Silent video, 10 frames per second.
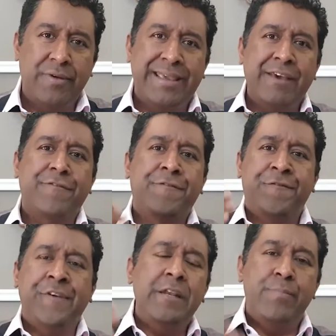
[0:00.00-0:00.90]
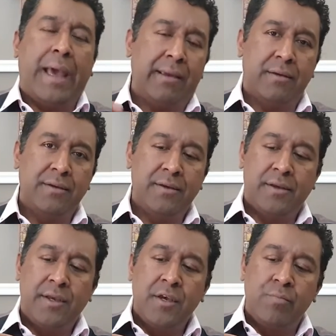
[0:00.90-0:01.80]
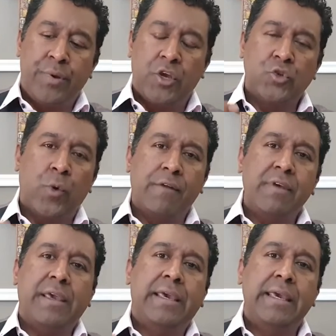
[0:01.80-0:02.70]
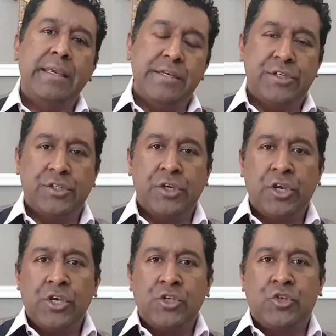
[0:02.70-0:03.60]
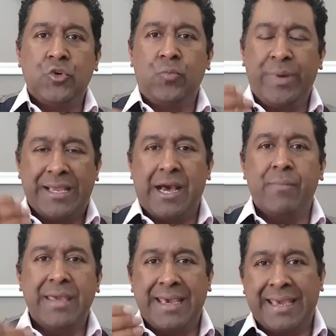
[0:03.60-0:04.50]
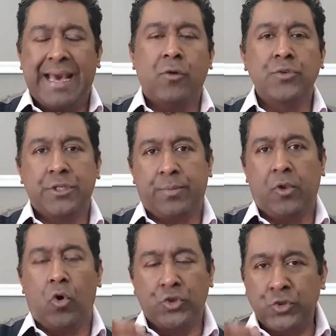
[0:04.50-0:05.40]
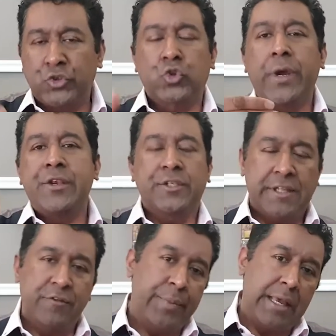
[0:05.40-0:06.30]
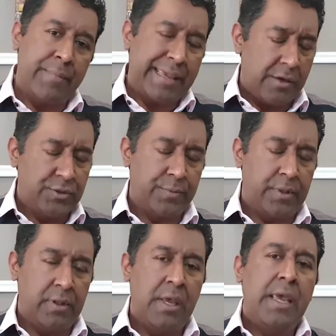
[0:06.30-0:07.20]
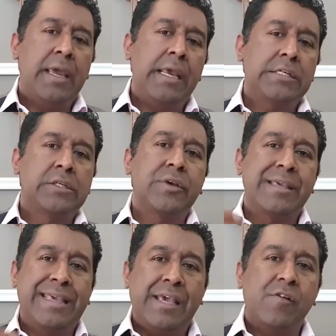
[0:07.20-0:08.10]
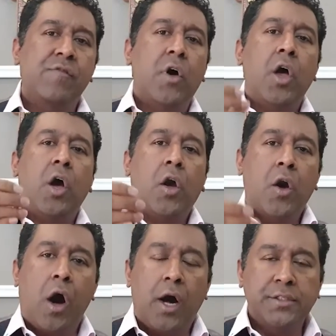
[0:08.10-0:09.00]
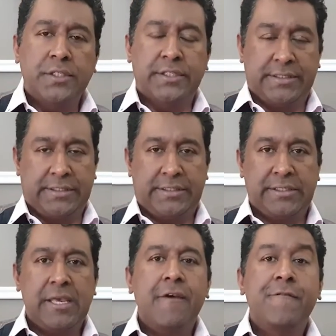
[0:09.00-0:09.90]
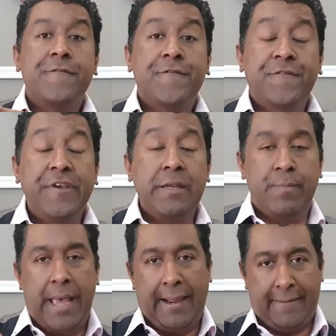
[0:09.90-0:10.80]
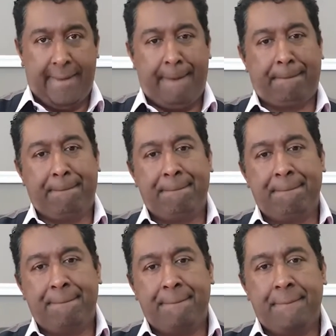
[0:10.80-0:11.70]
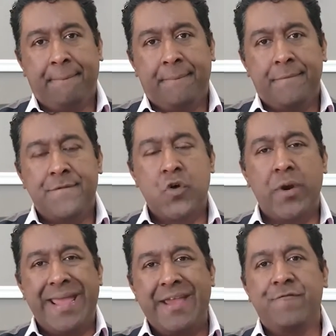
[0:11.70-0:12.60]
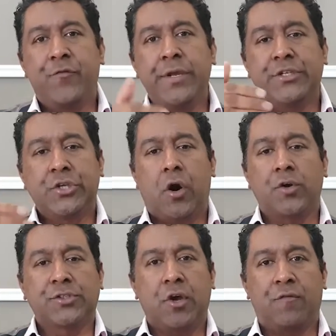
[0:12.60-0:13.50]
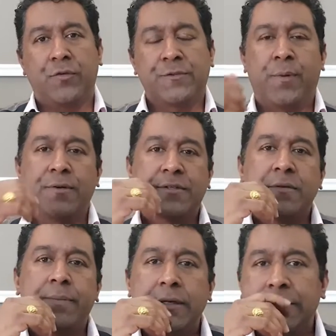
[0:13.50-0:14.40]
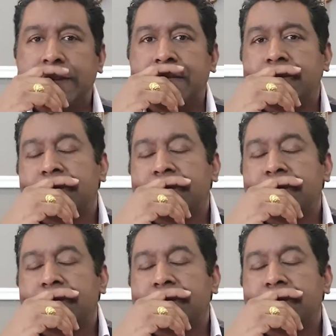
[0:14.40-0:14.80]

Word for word: give feedback, because one of the keys to becoming accountable, or to train yourself to become accountable, is to give constant feedback for every task of responsibility.